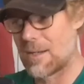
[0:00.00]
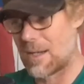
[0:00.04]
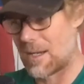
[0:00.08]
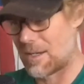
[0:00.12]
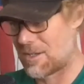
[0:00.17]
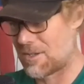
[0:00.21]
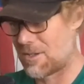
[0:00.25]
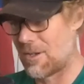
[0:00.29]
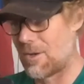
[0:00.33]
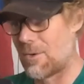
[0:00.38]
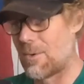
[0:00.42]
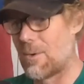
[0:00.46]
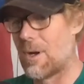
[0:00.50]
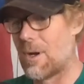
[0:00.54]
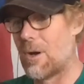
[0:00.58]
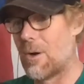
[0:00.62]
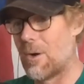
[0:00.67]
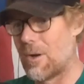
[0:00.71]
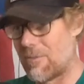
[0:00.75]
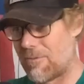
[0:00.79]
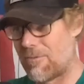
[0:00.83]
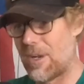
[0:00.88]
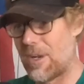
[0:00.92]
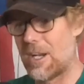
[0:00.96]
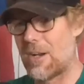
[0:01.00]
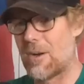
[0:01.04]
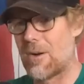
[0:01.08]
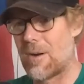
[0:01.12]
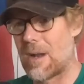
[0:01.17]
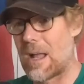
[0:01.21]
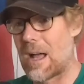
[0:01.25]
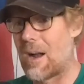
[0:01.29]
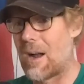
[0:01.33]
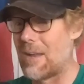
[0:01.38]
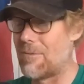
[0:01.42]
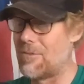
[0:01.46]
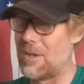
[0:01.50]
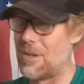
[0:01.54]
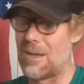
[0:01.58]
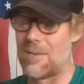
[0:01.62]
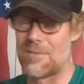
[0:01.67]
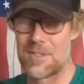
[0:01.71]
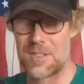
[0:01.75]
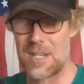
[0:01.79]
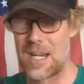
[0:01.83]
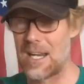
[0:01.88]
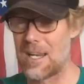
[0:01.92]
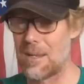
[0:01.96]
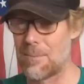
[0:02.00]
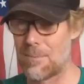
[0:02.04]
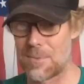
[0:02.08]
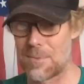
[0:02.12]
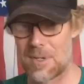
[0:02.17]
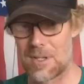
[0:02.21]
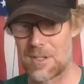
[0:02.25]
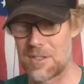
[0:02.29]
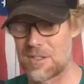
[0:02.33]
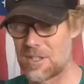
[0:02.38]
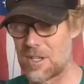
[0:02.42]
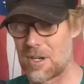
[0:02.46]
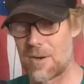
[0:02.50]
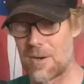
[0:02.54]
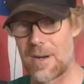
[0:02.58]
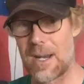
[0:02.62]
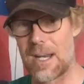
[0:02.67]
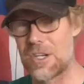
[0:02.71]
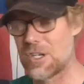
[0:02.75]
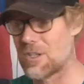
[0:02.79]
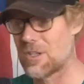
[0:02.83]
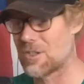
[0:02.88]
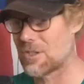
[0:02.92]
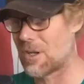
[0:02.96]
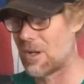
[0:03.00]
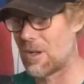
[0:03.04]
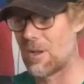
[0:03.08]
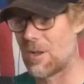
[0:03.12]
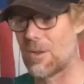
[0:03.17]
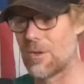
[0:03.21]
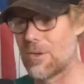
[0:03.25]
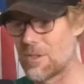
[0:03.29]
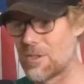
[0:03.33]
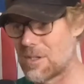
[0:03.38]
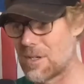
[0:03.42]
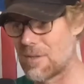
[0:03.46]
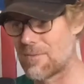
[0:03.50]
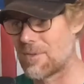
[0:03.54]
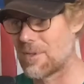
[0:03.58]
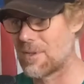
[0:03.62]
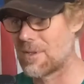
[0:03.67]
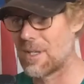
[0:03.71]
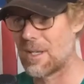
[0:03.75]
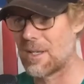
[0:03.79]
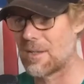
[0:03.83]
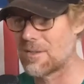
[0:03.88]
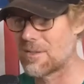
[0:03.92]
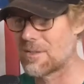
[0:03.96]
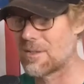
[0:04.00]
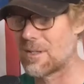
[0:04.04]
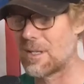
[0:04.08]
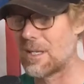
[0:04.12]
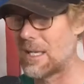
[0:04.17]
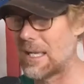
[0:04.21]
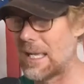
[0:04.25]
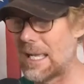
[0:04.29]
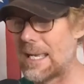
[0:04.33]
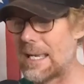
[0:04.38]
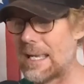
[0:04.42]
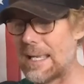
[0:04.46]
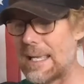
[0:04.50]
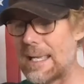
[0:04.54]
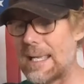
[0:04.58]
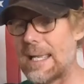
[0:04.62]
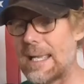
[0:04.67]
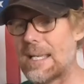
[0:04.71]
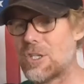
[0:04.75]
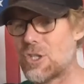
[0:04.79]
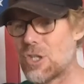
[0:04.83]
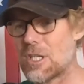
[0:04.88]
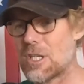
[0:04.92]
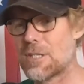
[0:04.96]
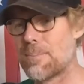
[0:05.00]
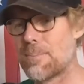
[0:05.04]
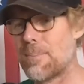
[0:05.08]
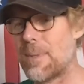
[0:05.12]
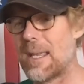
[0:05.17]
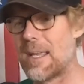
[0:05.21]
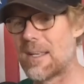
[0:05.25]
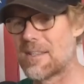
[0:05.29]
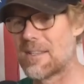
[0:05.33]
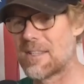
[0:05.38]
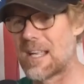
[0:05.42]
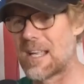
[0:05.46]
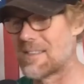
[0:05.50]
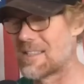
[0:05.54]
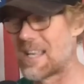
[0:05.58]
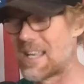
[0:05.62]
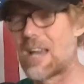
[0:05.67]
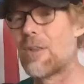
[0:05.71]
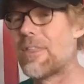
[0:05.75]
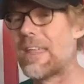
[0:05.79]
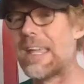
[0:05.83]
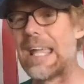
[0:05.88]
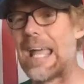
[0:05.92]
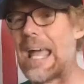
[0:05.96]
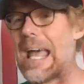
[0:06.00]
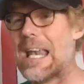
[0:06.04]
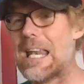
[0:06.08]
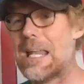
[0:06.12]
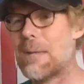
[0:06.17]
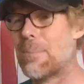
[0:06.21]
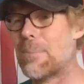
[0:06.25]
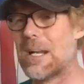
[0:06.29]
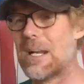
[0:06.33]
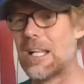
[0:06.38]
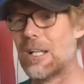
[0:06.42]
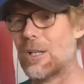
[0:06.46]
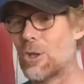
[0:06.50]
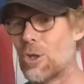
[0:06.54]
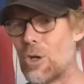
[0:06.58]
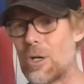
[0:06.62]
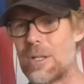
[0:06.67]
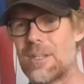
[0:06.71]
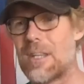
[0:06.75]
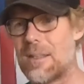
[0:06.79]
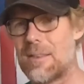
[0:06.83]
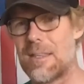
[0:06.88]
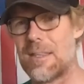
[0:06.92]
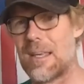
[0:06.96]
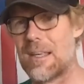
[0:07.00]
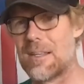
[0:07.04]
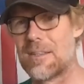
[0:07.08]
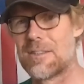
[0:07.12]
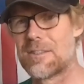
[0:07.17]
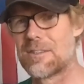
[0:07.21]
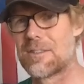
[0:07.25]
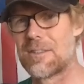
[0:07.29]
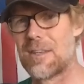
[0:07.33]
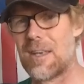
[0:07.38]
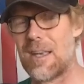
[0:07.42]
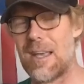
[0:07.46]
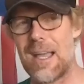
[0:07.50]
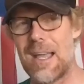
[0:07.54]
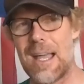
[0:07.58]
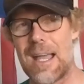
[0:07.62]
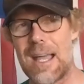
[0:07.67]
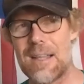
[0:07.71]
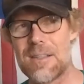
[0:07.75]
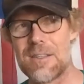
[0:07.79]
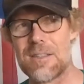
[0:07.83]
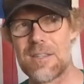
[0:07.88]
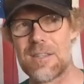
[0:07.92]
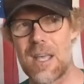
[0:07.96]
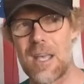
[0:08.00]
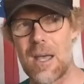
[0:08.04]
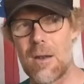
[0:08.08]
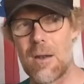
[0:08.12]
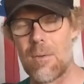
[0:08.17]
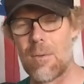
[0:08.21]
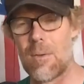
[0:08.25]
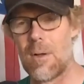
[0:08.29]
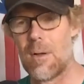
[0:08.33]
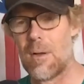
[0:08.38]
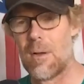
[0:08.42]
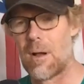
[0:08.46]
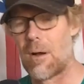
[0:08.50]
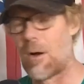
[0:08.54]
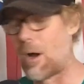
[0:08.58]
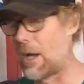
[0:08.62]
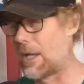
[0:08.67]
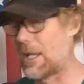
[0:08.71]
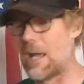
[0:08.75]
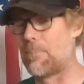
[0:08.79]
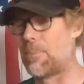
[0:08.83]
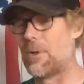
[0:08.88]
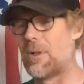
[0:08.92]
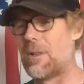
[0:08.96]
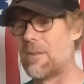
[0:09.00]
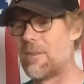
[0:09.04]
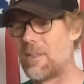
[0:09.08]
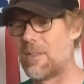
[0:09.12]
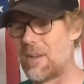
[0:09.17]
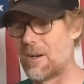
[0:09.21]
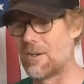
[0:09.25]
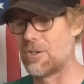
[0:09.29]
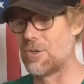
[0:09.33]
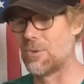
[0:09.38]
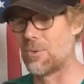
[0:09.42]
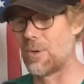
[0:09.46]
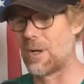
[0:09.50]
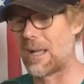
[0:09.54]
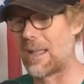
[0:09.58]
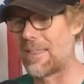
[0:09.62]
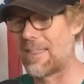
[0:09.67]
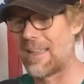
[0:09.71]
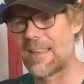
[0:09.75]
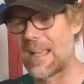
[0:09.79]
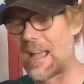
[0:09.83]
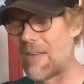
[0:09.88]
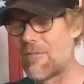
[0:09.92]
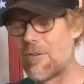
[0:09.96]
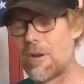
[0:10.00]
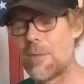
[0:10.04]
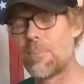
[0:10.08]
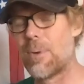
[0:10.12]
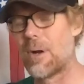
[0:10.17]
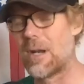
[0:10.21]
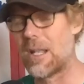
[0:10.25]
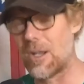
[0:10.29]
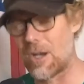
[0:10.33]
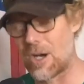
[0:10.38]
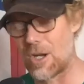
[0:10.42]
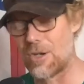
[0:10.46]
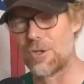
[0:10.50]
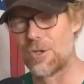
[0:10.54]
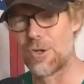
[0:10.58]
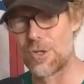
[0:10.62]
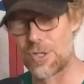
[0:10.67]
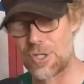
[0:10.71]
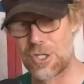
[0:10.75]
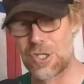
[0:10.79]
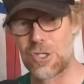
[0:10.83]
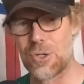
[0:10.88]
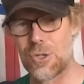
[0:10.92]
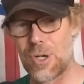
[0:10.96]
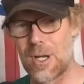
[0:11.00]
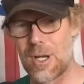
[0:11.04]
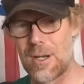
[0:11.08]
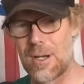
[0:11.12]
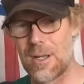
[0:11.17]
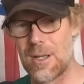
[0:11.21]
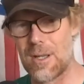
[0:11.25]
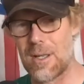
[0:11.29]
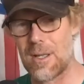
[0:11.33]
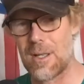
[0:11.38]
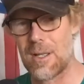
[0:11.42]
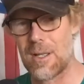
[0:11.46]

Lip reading: ducks in a row, to figure it out, if you have stadium considerations, all of those different things, it just makes sense. I don't think anybody looked at this and said, oh, I can't believe that they're doing it. I think everybody understood,